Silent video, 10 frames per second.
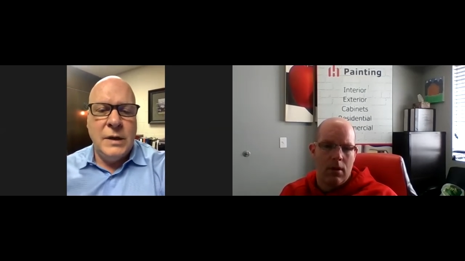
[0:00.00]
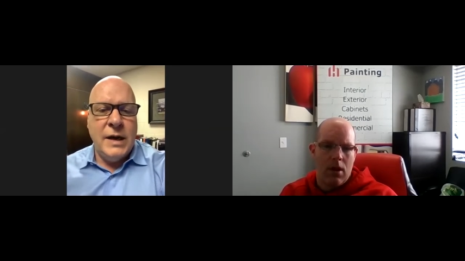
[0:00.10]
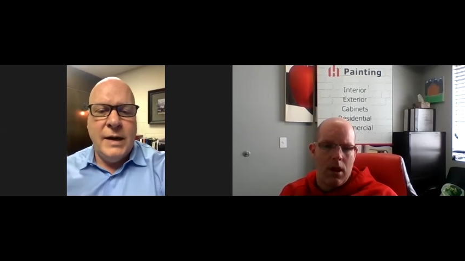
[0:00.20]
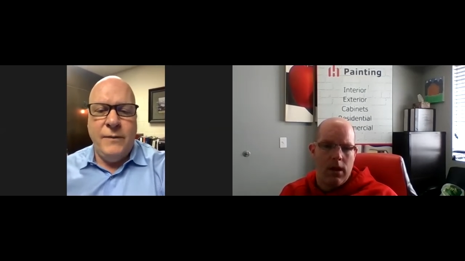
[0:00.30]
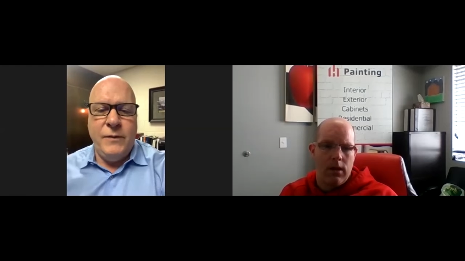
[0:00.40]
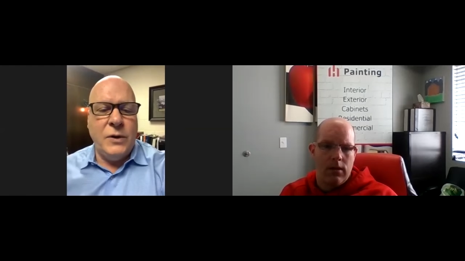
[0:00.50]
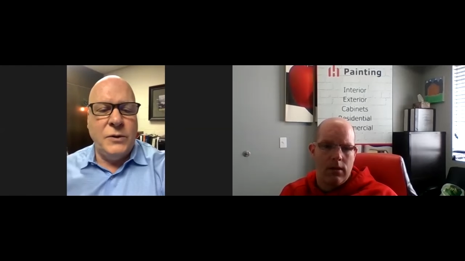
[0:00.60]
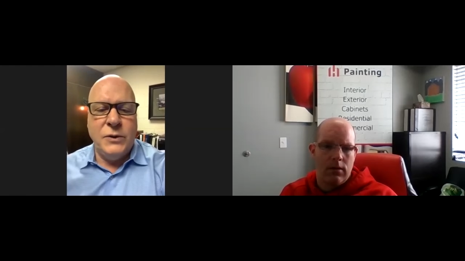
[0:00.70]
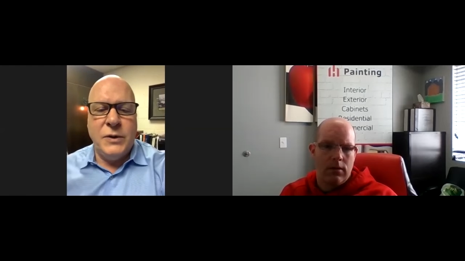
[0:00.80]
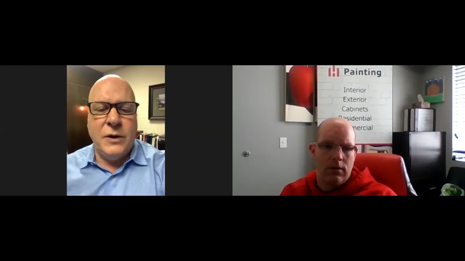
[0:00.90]
Speaker 1: if you don't
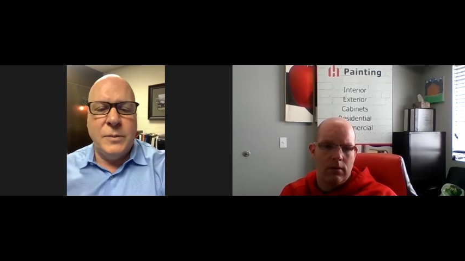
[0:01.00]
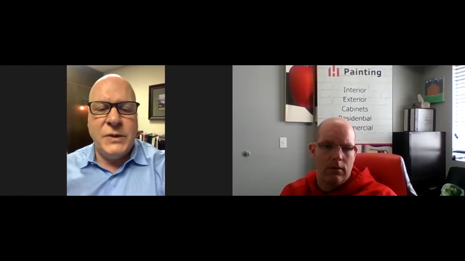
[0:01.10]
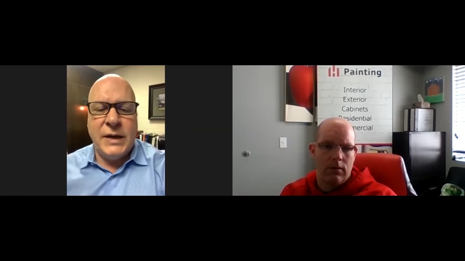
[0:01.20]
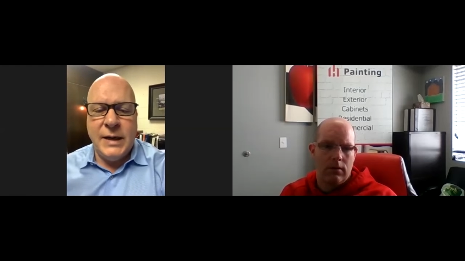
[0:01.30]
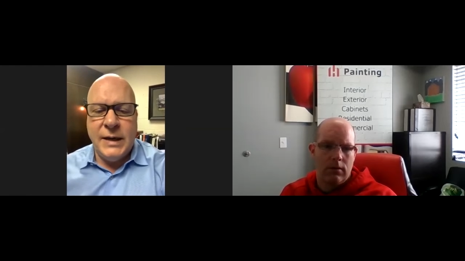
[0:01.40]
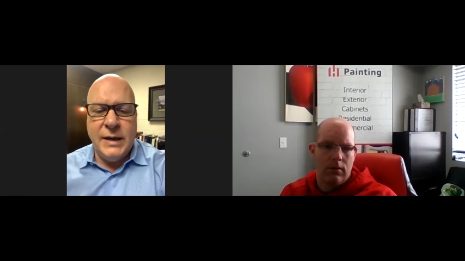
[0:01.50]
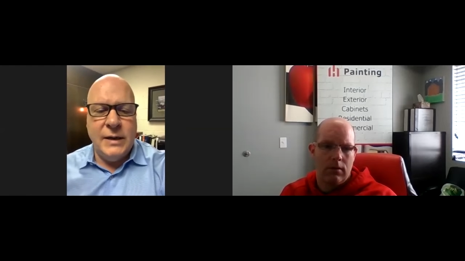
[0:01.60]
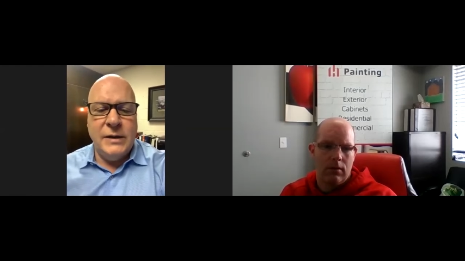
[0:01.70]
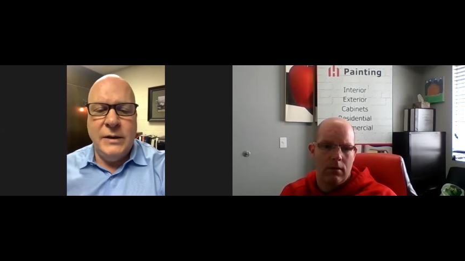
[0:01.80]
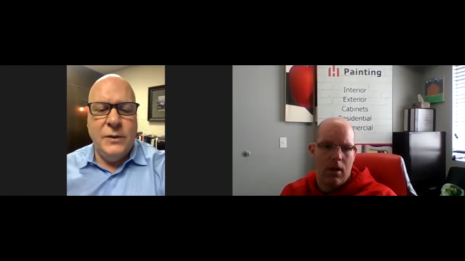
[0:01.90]
do curbside
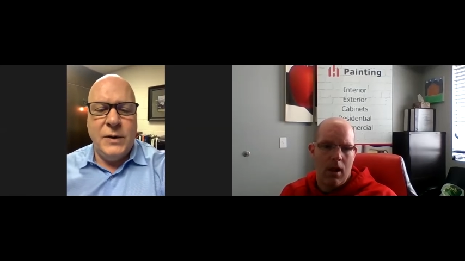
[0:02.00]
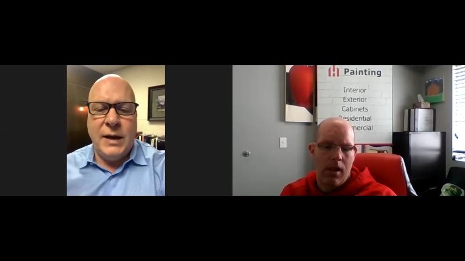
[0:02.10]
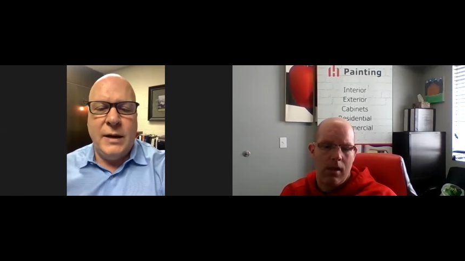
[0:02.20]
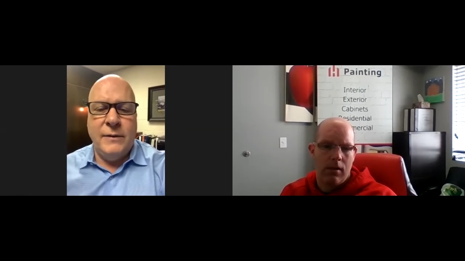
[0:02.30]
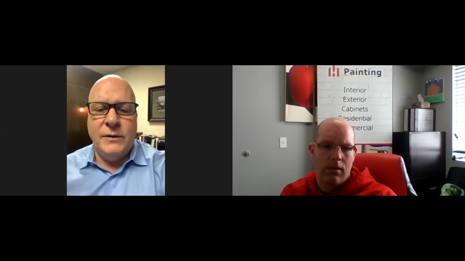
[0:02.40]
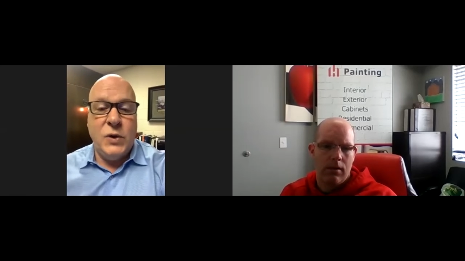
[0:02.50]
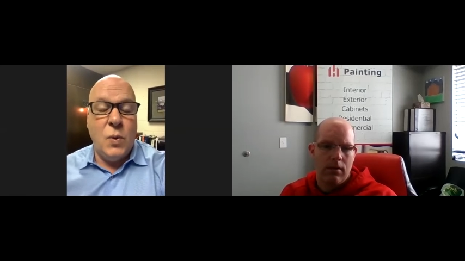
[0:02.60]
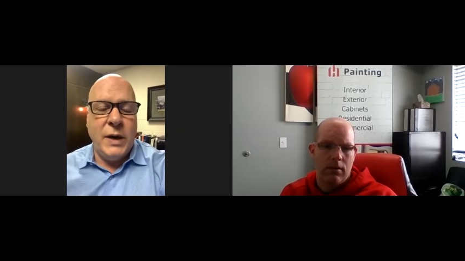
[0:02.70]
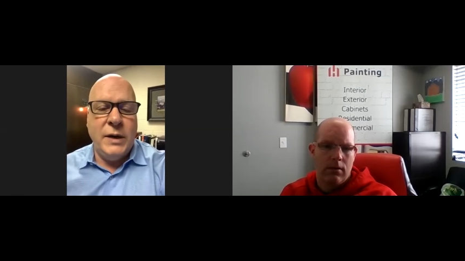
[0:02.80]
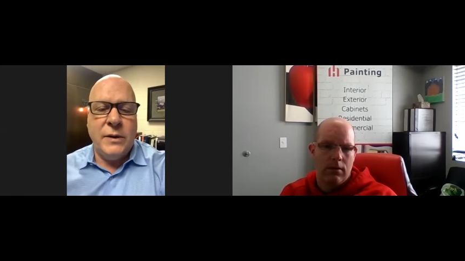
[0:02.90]
it, you get a
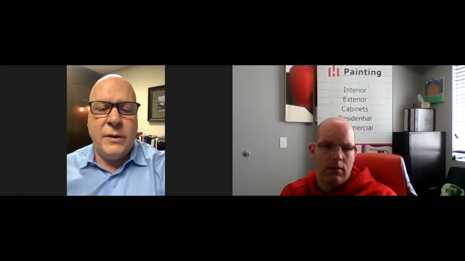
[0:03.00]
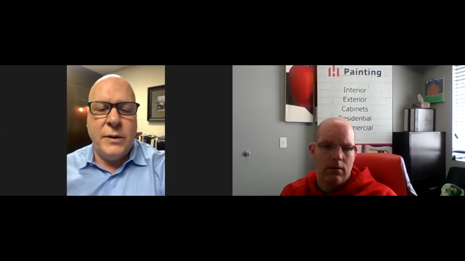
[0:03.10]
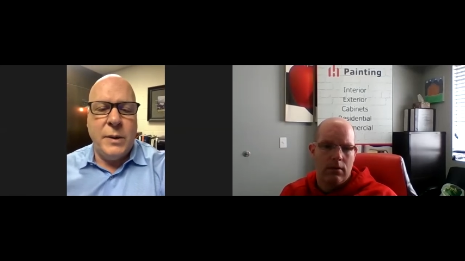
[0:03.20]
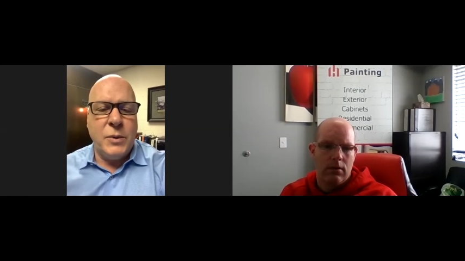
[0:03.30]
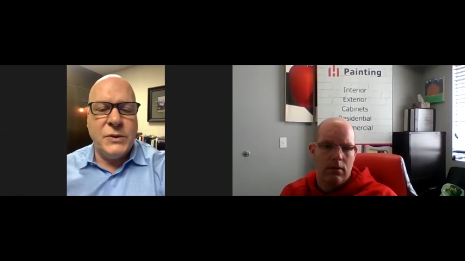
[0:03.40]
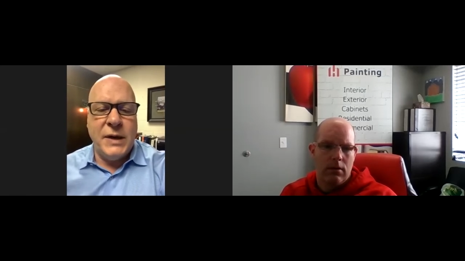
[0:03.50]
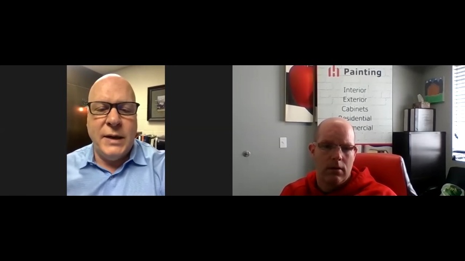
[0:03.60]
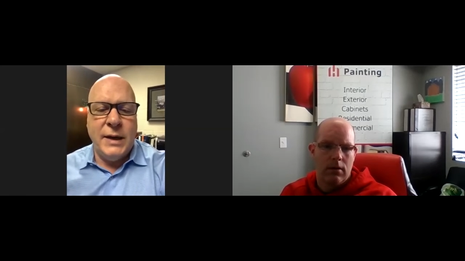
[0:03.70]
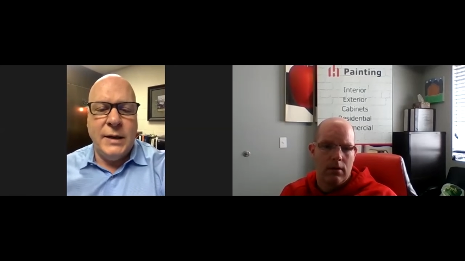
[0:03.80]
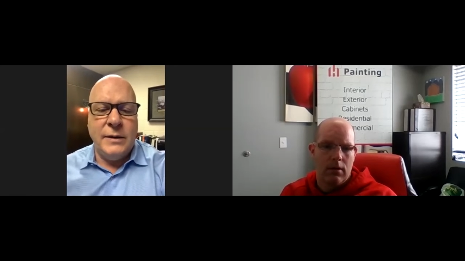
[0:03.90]
20 to
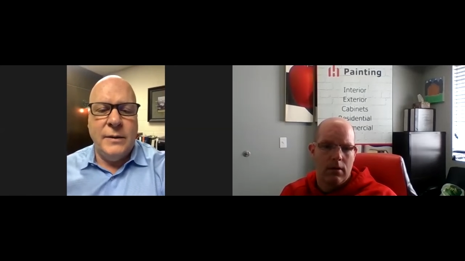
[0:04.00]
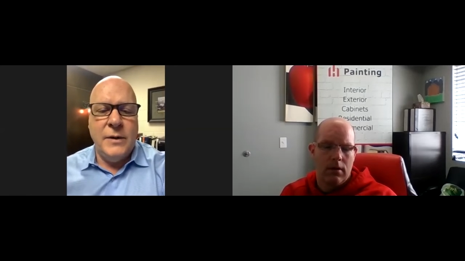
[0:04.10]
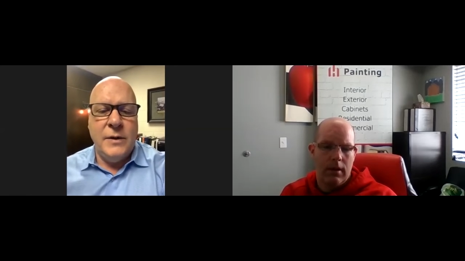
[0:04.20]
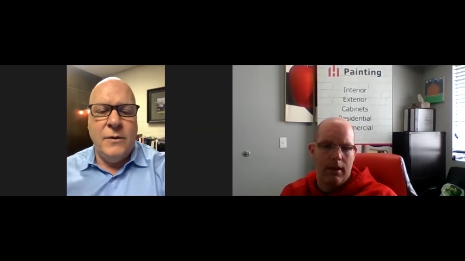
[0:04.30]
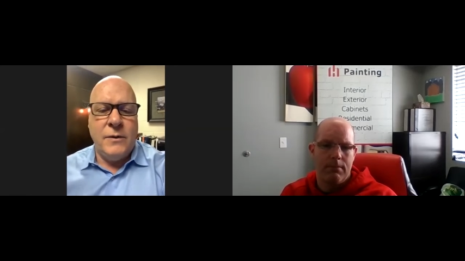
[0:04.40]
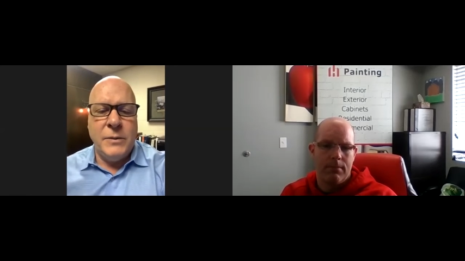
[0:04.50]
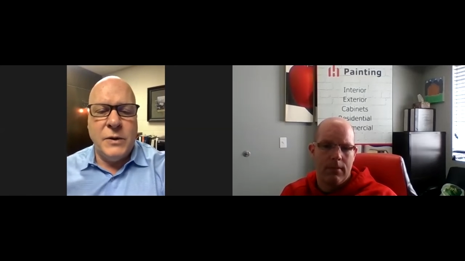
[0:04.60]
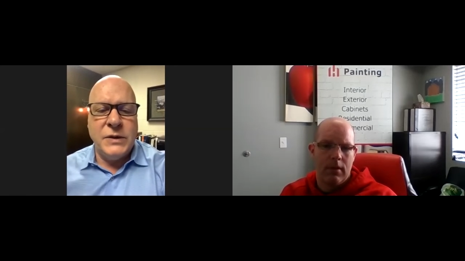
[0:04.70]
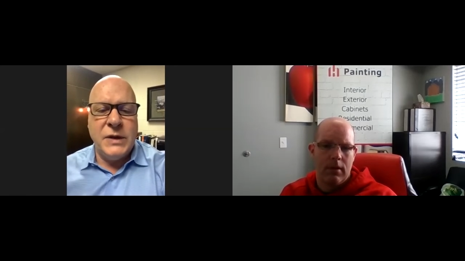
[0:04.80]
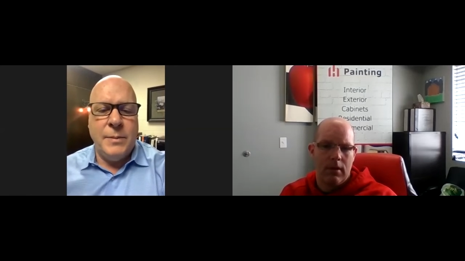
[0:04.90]
30% hit yeah. from
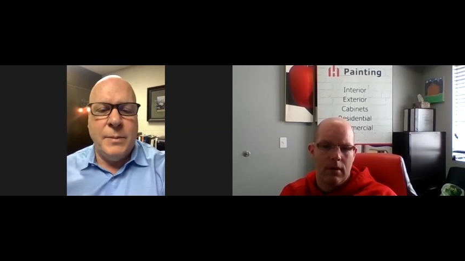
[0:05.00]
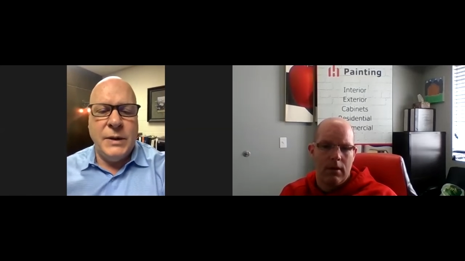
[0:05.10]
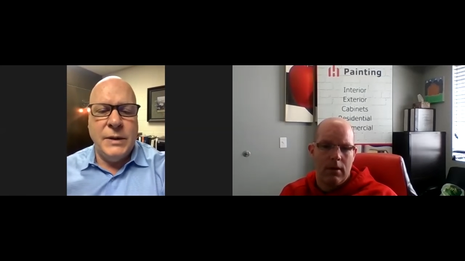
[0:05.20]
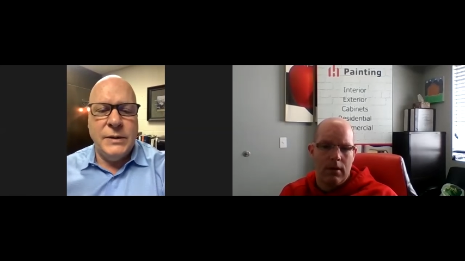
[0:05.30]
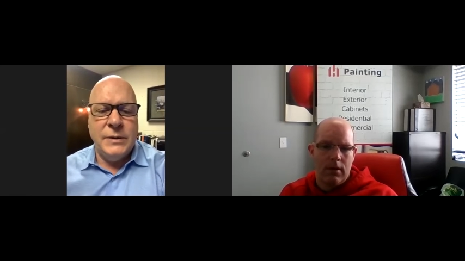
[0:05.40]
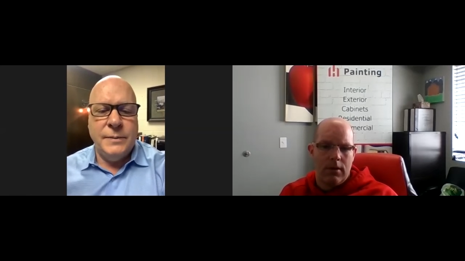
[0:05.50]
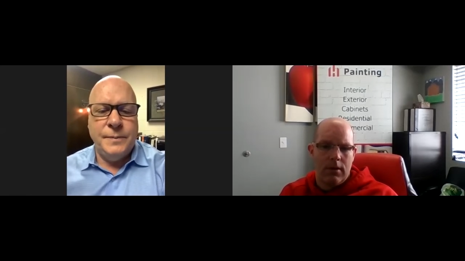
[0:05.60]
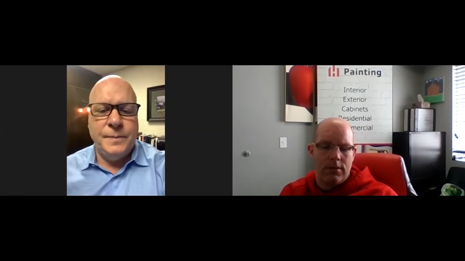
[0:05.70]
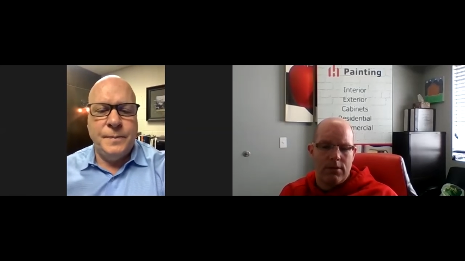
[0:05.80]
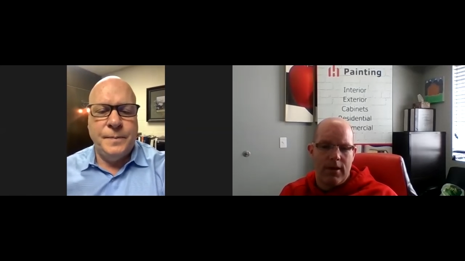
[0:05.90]
those companies
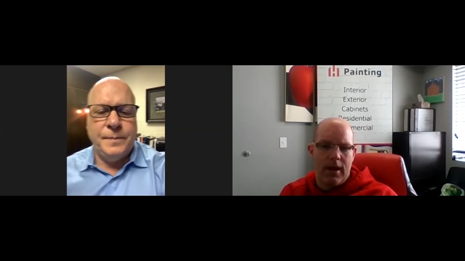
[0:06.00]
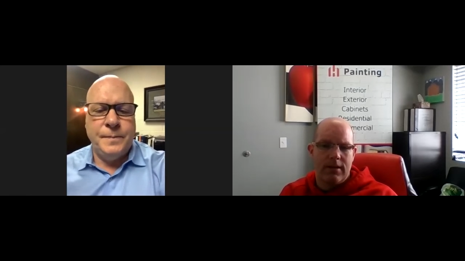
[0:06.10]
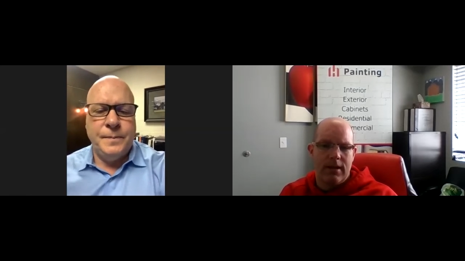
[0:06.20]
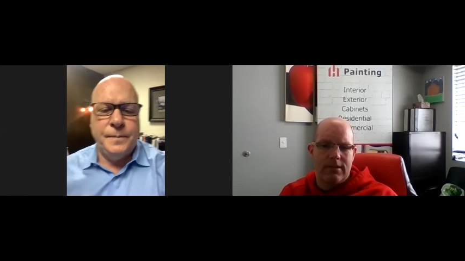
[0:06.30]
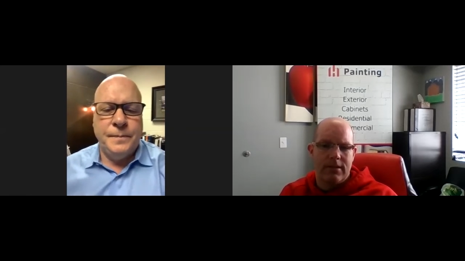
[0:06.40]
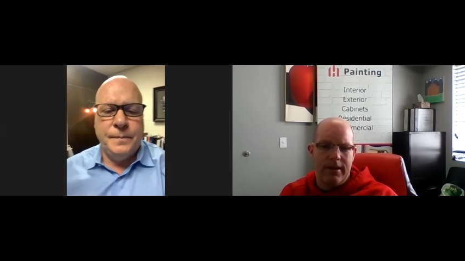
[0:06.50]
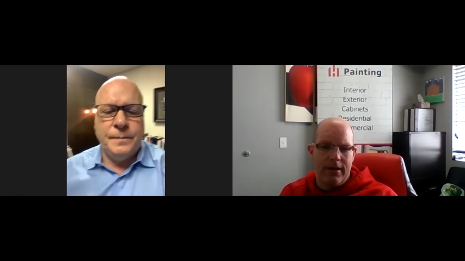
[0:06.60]
Speaker 2: so that that's the